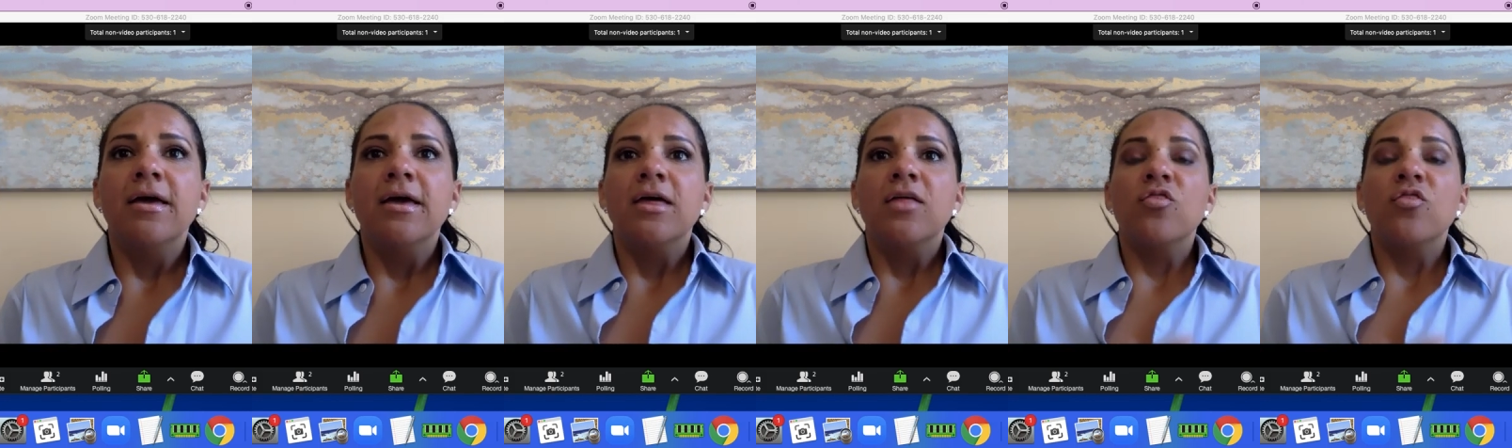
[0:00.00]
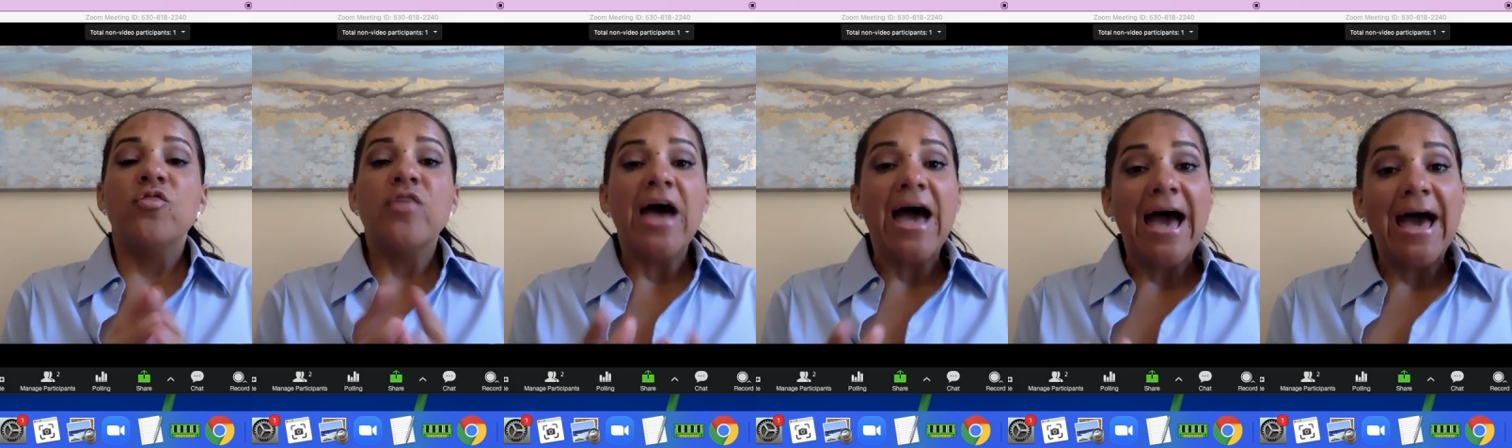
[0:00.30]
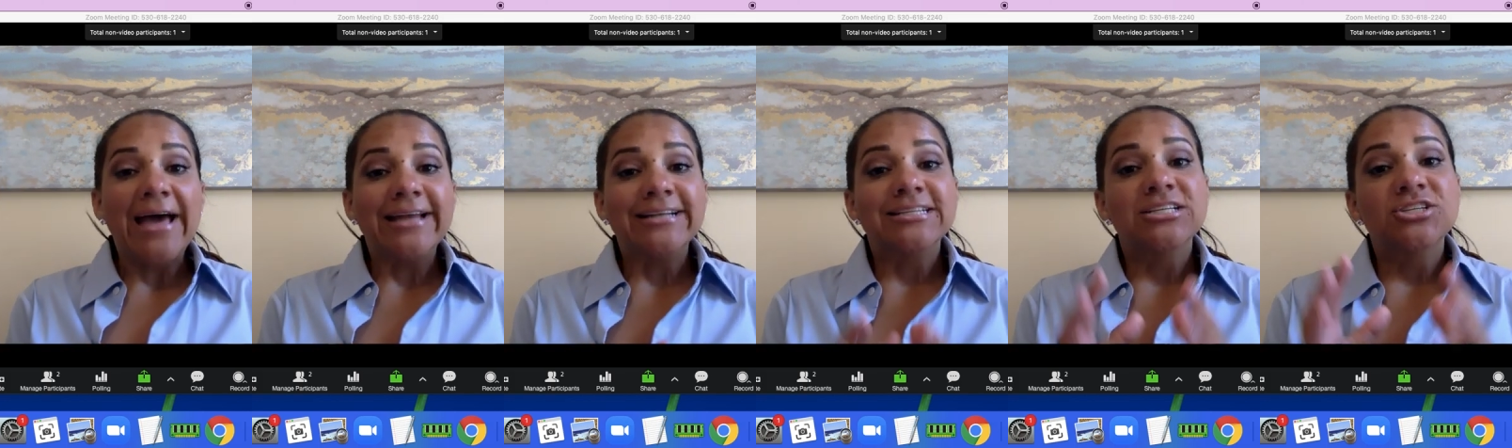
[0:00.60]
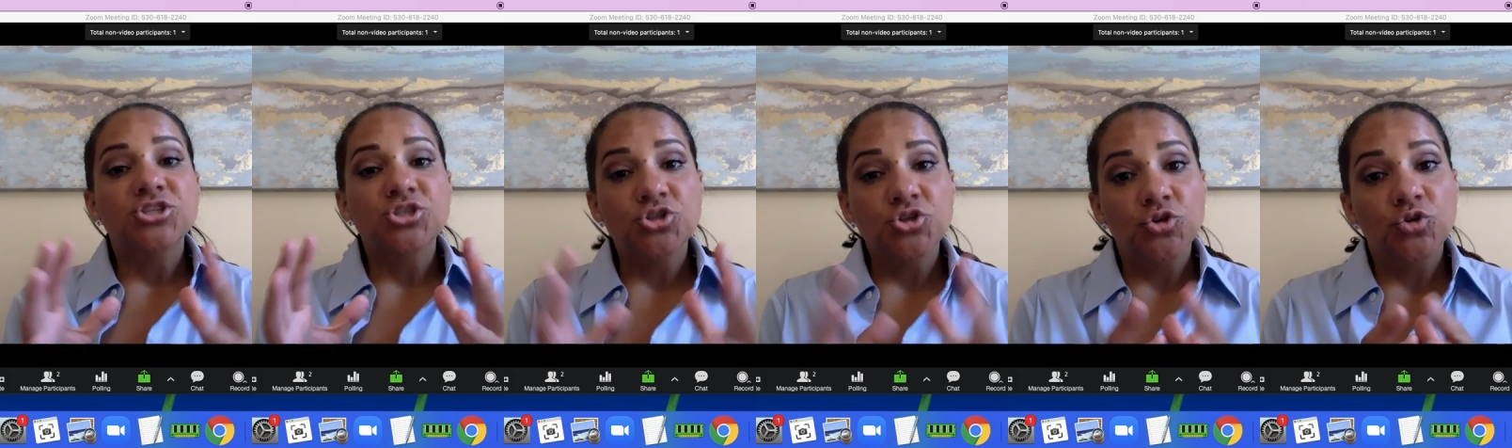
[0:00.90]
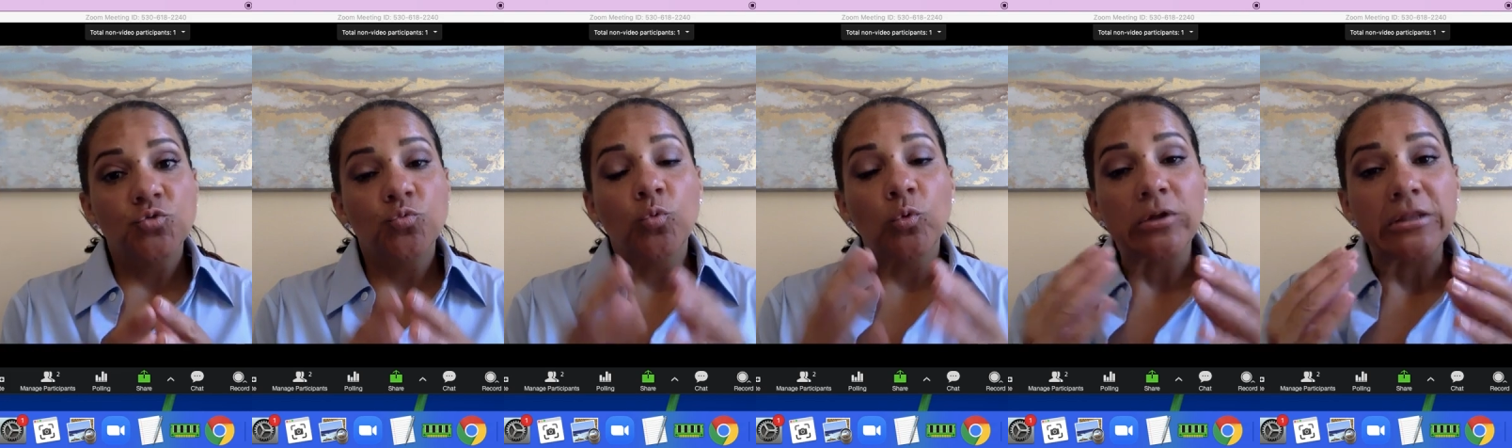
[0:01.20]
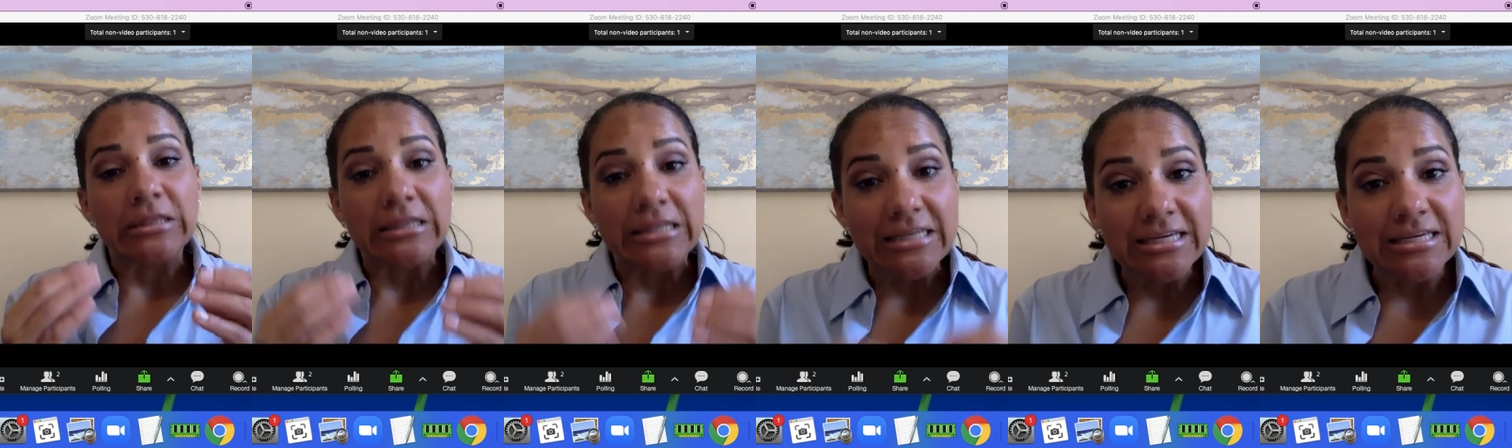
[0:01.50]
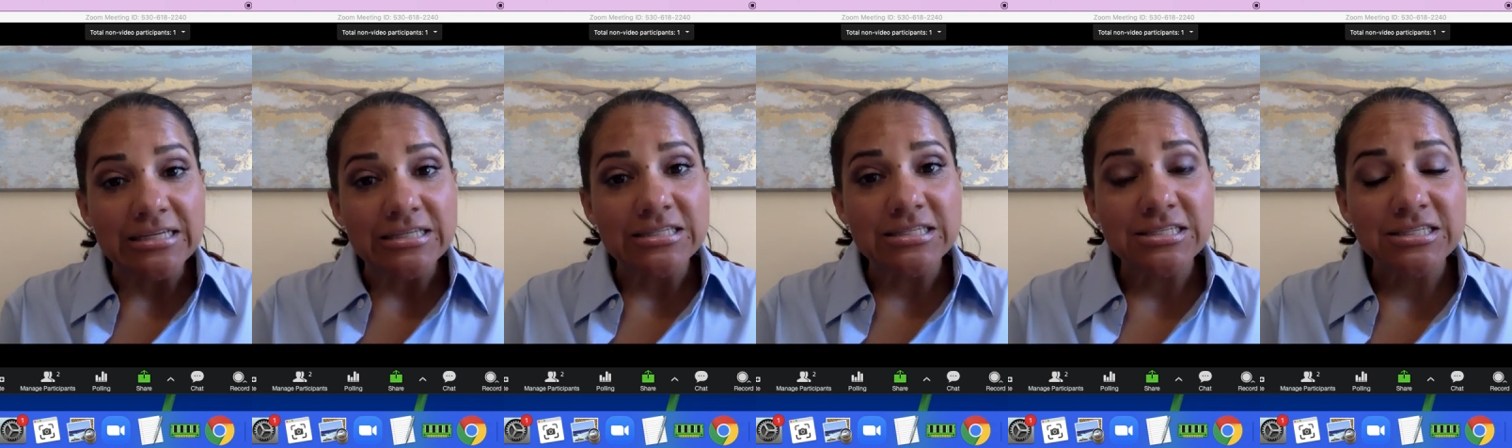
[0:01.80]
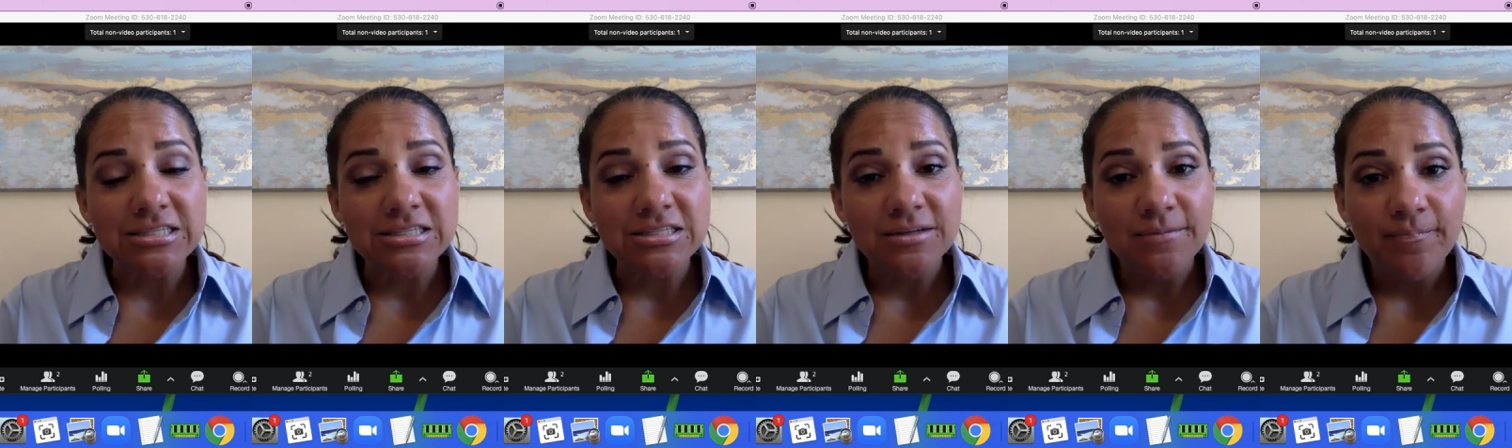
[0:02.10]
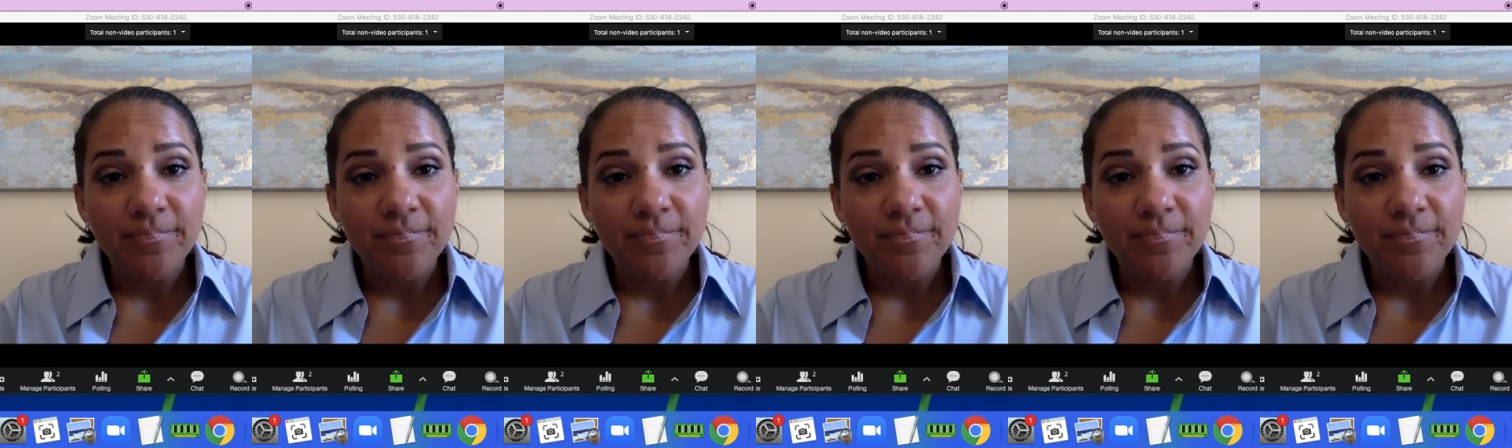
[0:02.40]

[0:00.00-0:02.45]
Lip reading: That should release